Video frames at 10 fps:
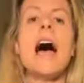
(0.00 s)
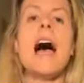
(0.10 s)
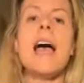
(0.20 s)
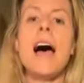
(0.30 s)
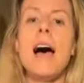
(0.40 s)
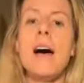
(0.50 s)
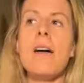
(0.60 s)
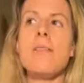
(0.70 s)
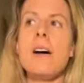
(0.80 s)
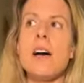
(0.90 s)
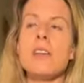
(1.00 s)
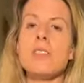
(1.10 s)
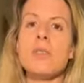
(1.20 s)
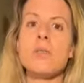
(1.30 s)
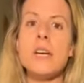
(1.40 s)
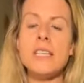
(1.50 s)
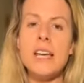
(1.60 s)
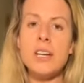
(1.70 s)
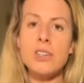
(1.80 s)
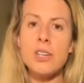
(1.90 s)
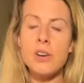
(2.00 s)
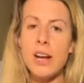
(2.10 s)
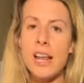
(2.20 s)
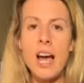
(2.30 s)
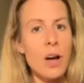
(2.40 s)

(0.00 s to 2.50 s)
I have three takers already.